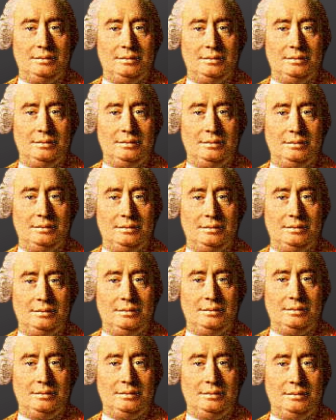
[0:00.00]

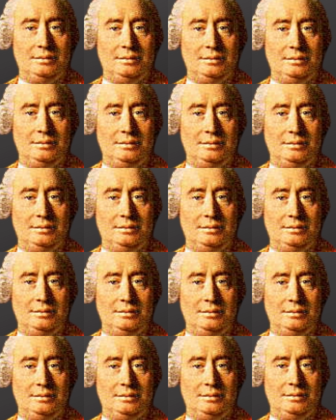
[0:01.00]

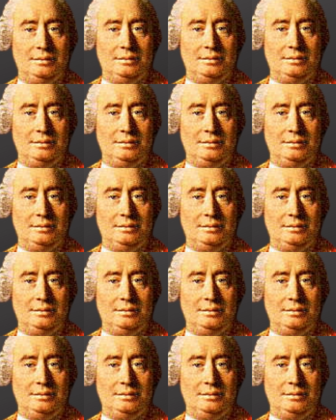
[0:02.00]
Nothing is said.